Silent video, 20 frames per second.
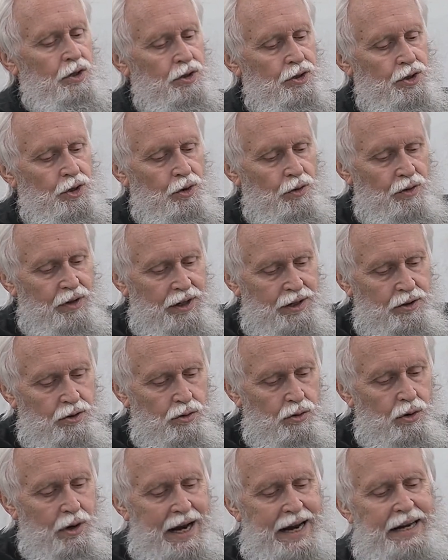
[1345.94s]
to the
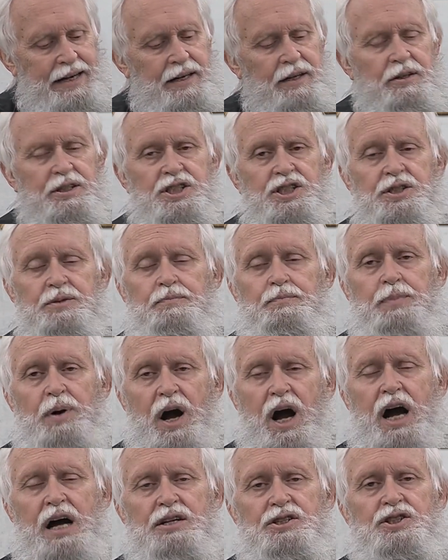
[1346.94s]
greatest
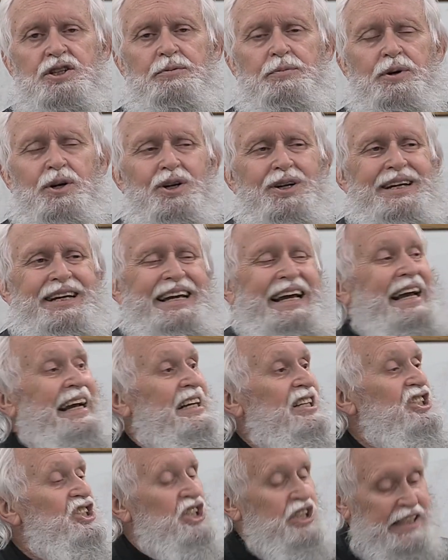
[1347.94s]
possible
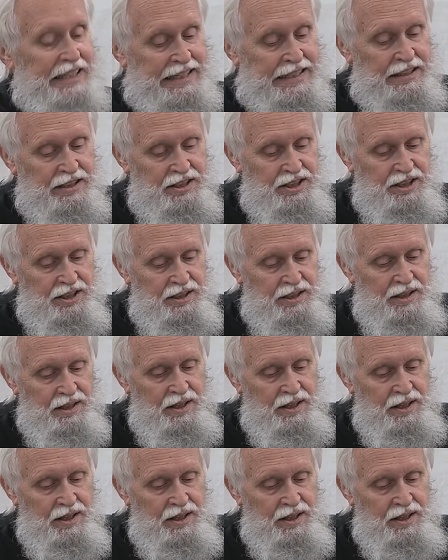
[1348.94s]
extent,